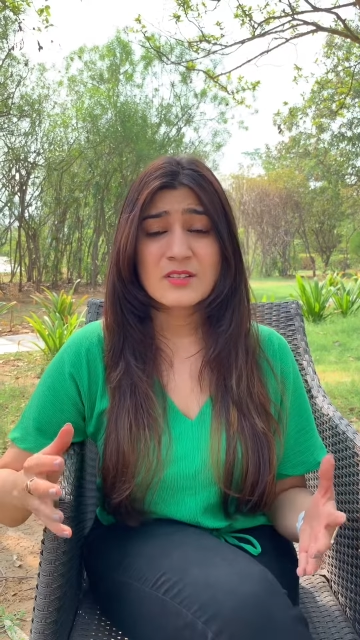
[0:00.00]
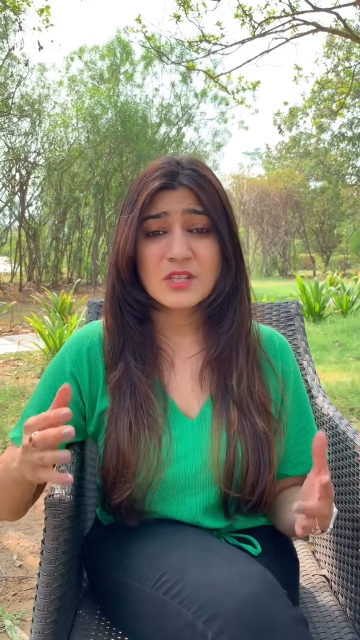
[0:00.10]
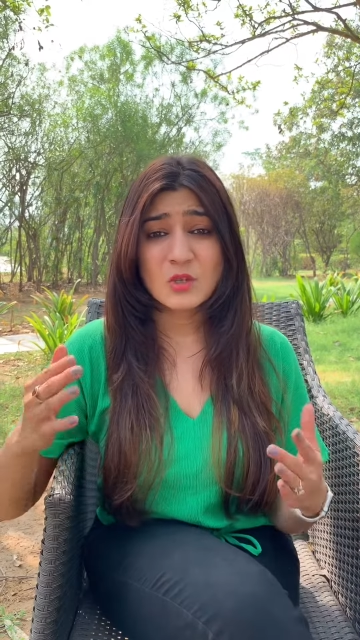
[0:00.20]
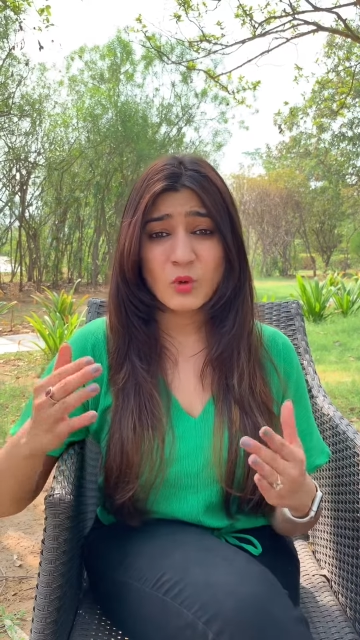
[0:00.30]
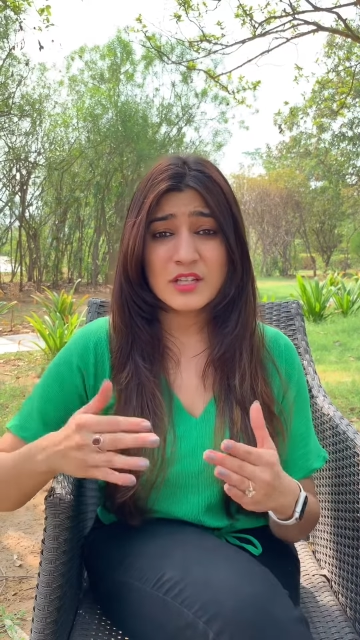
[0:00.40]
So
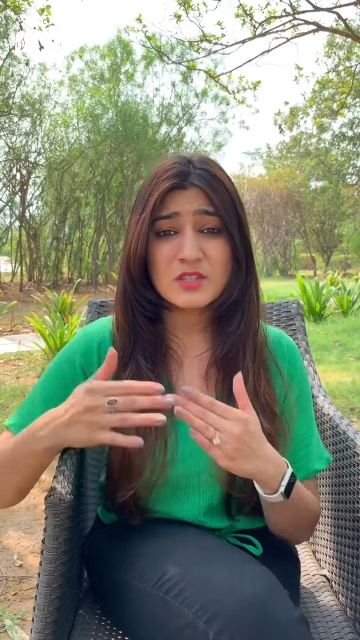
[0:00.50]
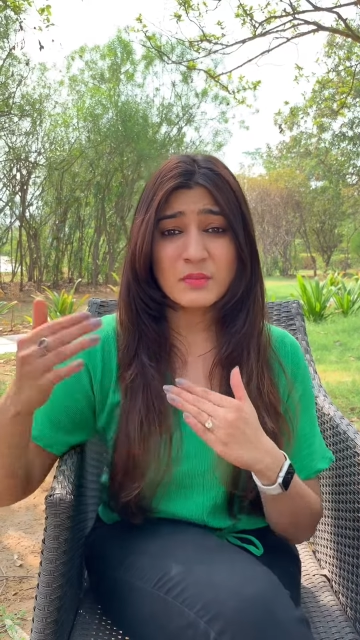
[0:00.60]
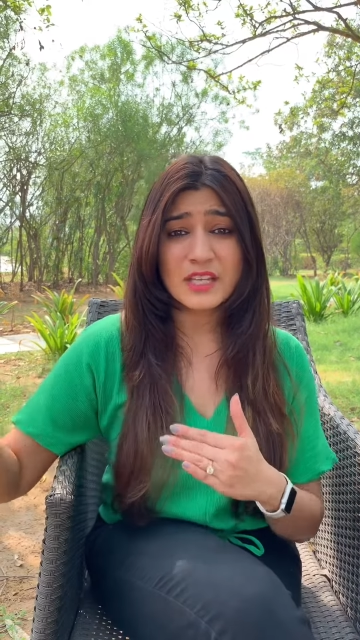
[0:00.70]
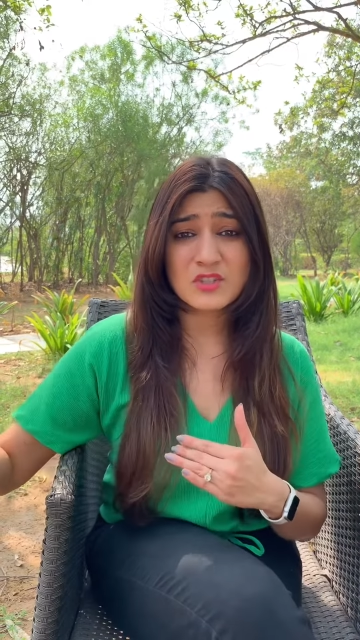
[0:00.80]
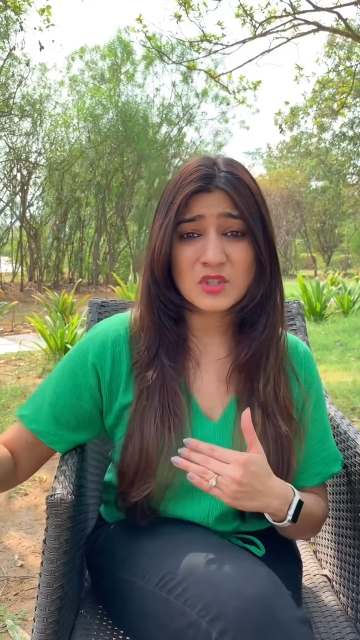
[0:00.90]
you want to
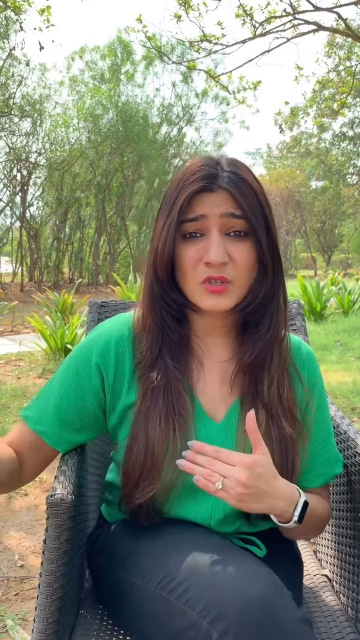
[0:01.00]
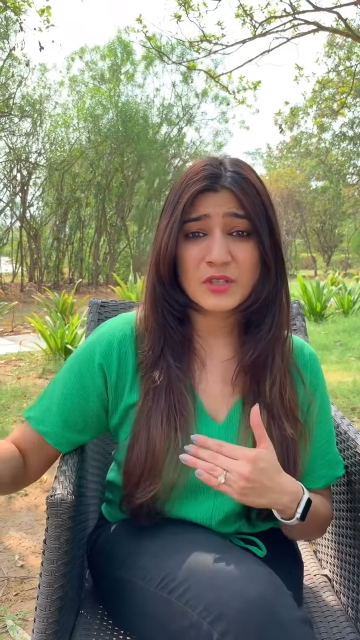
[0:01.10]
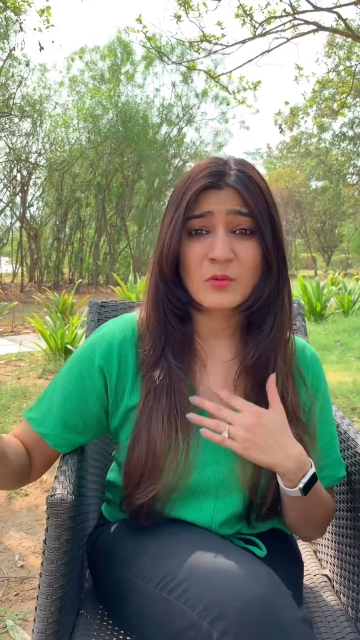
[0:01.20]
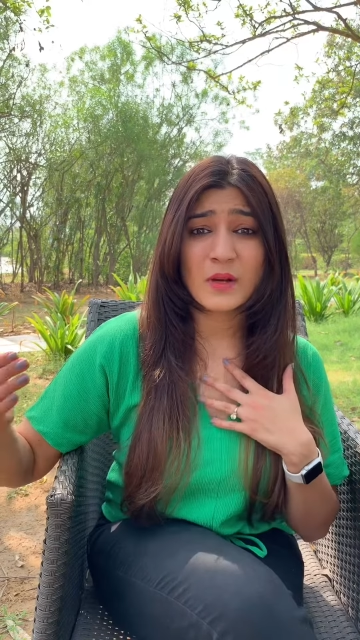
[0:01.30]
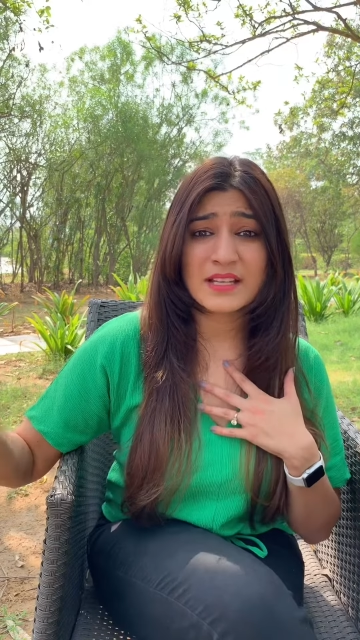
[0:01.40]
make sure
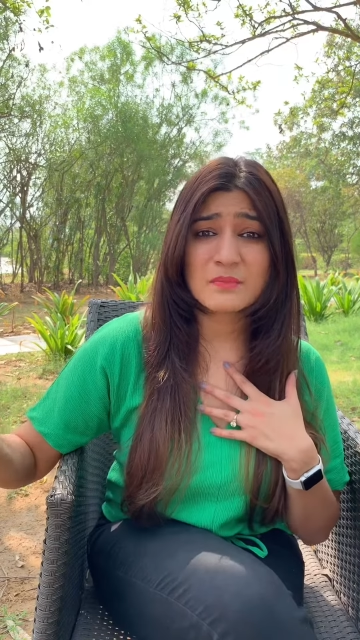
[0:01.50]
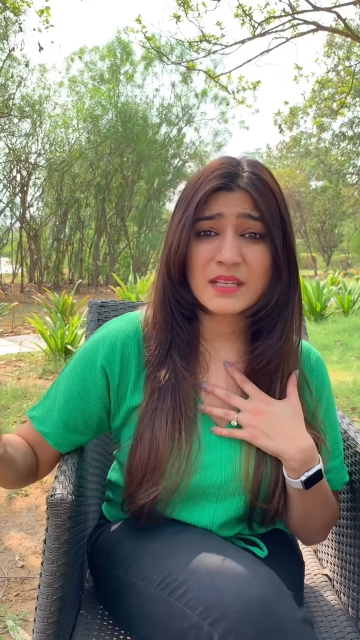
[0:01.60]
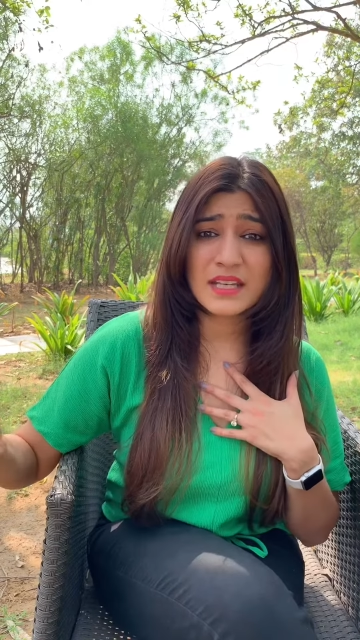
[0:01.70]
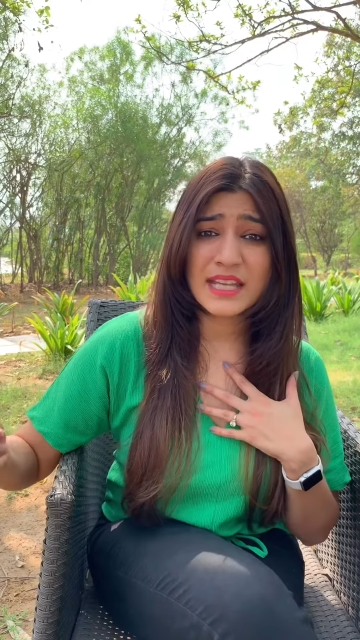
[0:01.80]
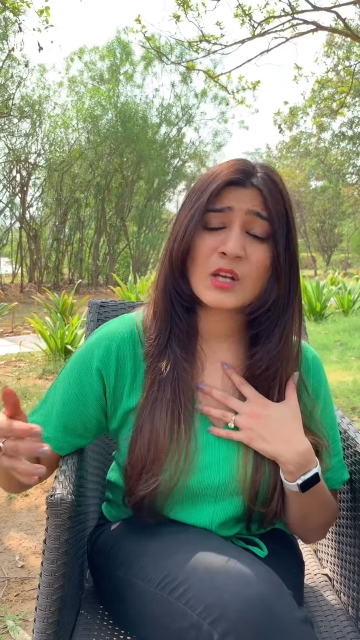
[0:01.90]
your
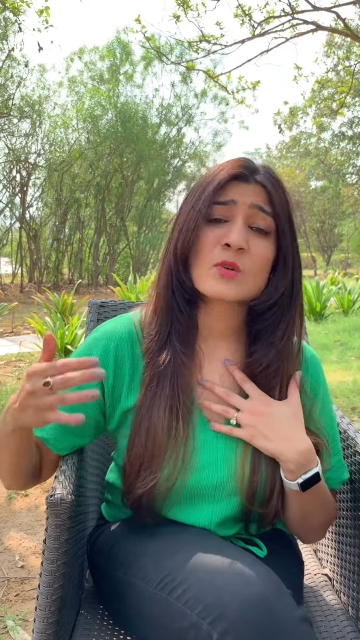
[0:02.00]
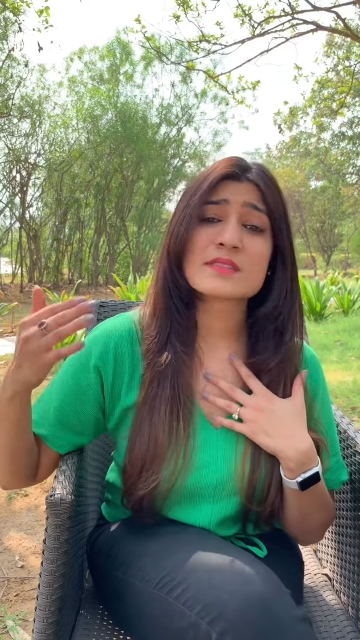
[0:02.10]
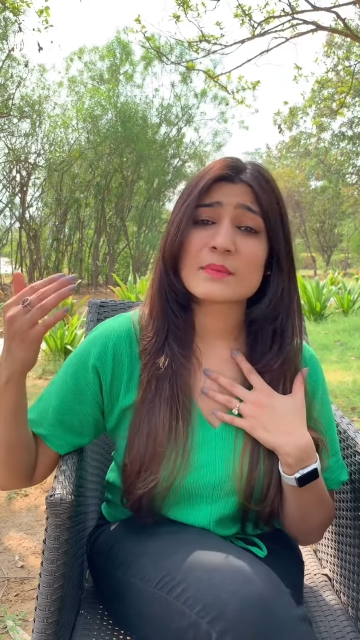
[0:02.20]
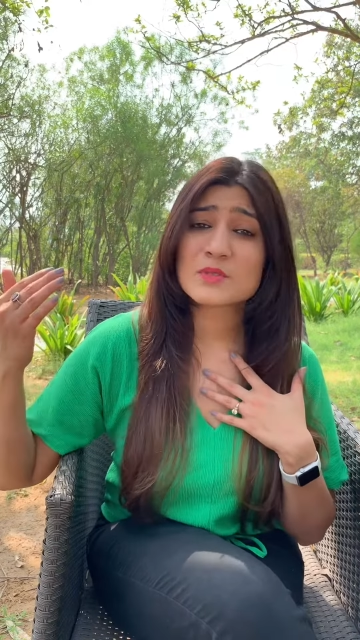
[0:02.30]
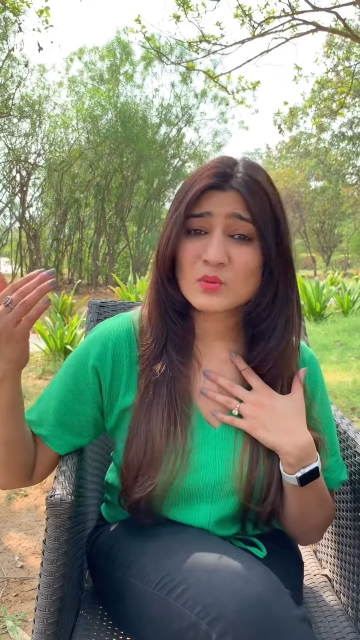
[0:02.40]
vitamin D goes
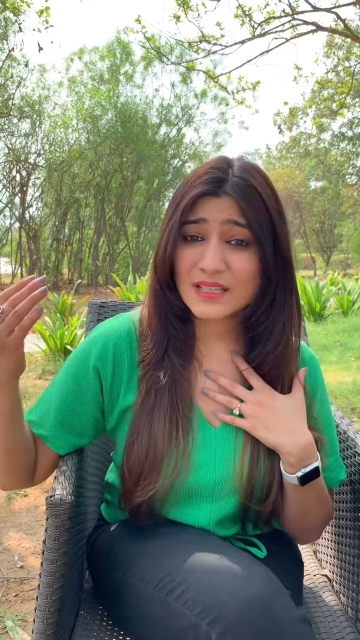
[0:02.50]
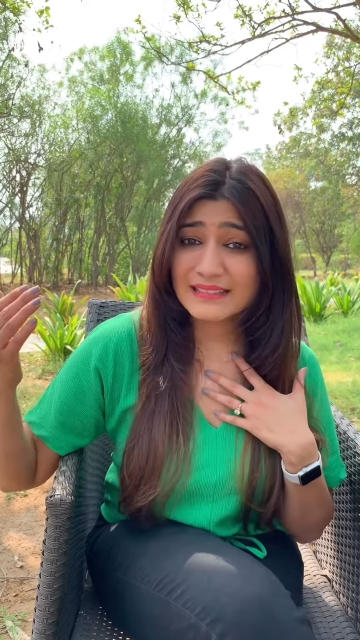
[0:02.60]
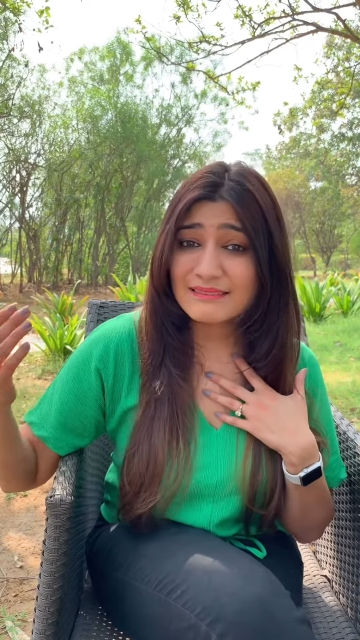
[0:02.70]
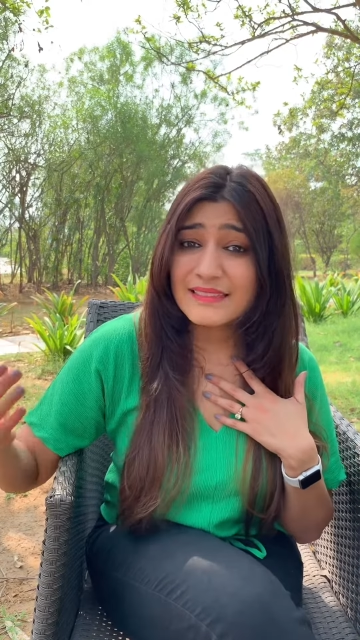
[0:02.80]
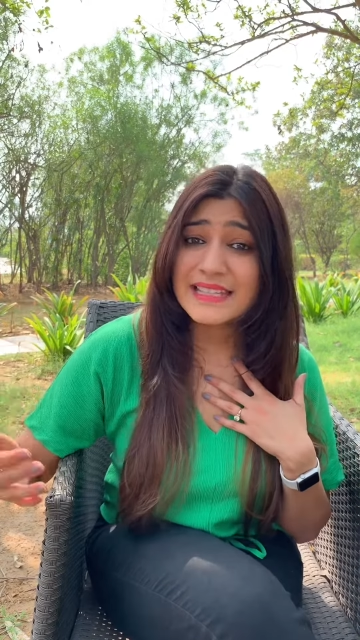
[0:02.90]
up to at
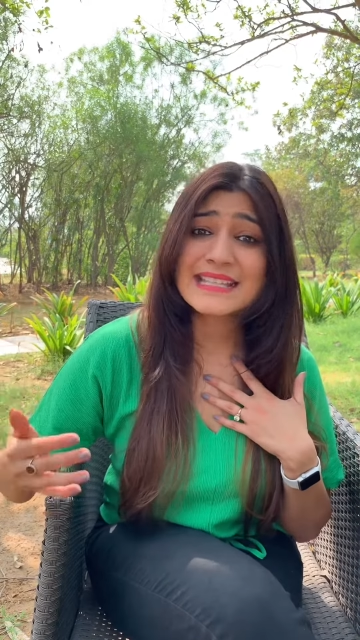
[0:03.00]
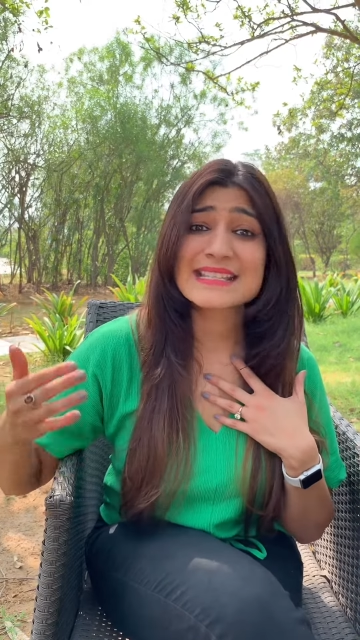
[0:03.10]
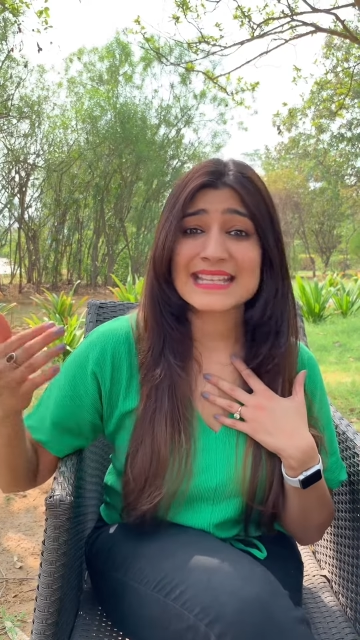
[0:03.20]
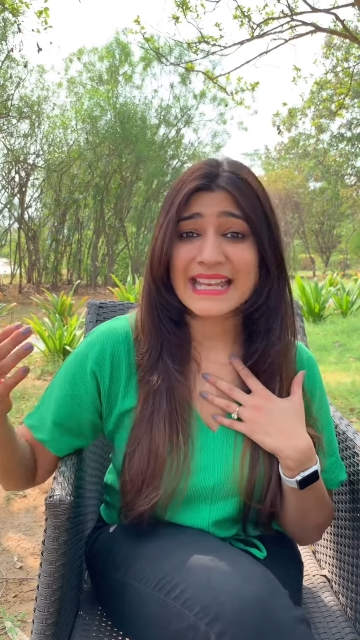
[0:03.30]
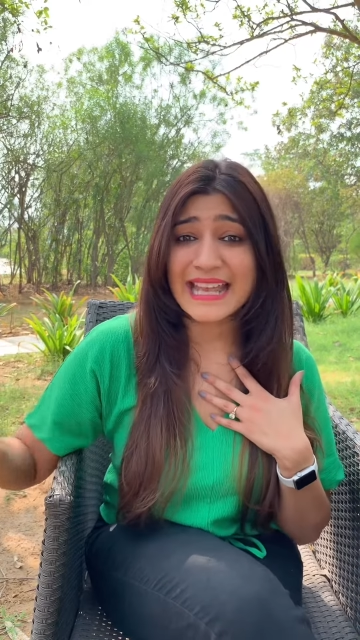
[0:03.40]

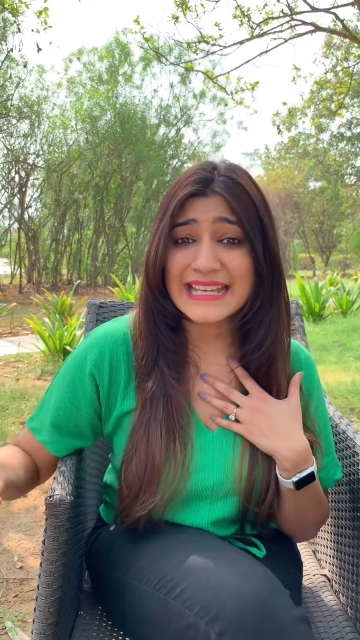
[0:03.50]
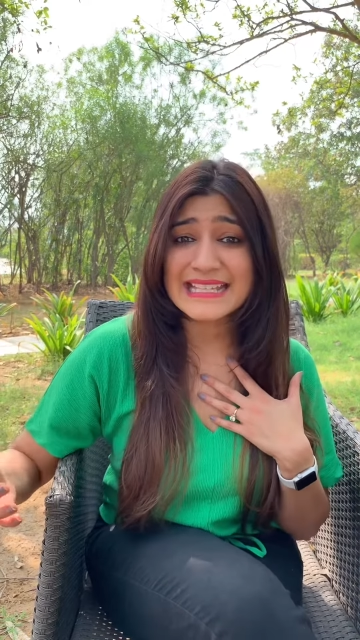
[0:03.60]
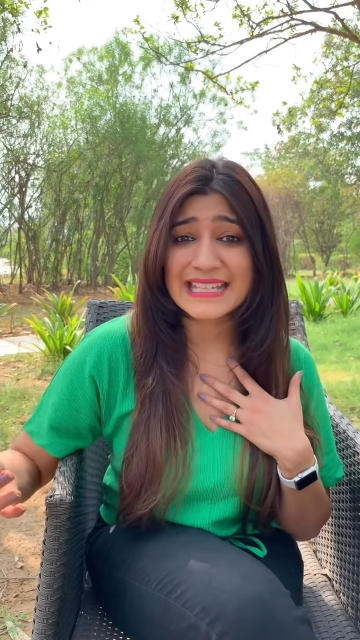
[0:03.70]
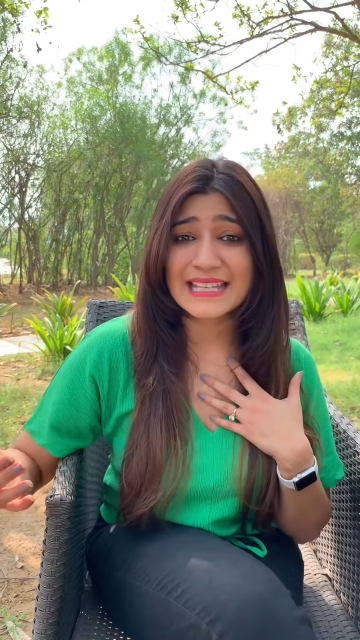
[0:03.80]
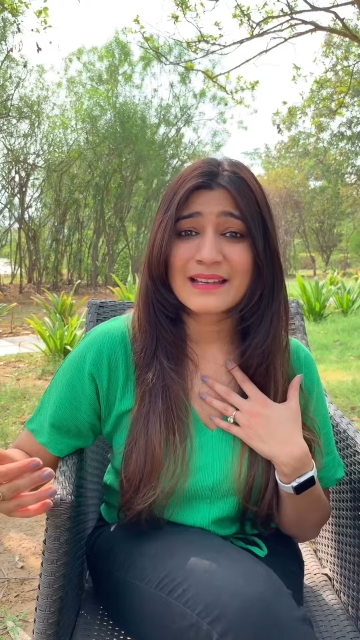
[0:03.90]
least
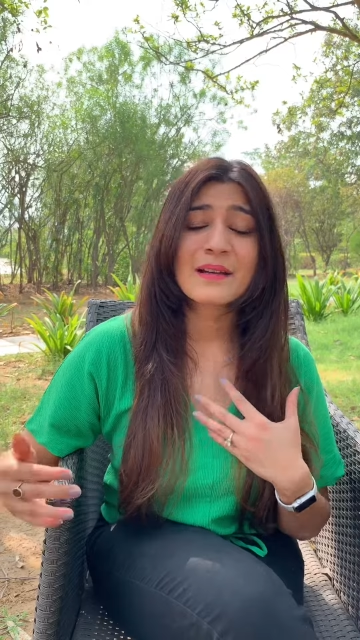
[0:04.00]
80